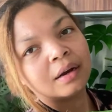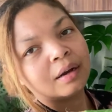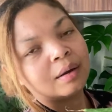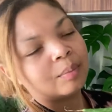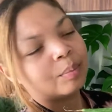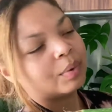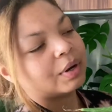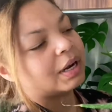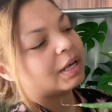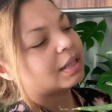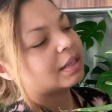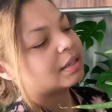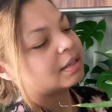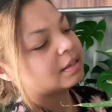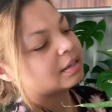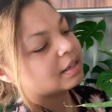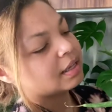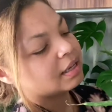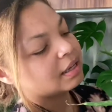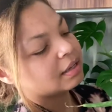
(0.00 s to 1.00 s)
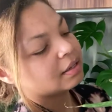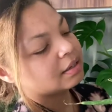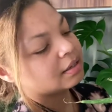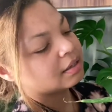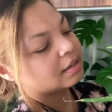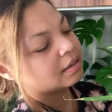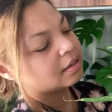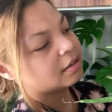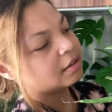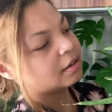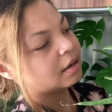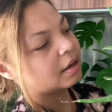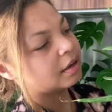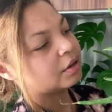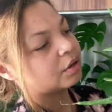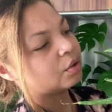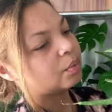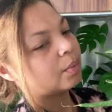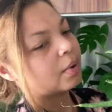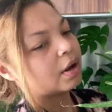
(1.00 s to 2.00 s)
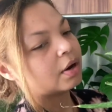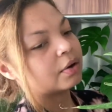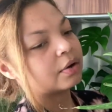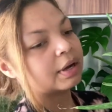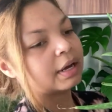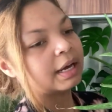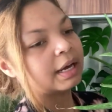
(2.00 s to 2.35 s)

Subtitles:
but I think I'm gonna water it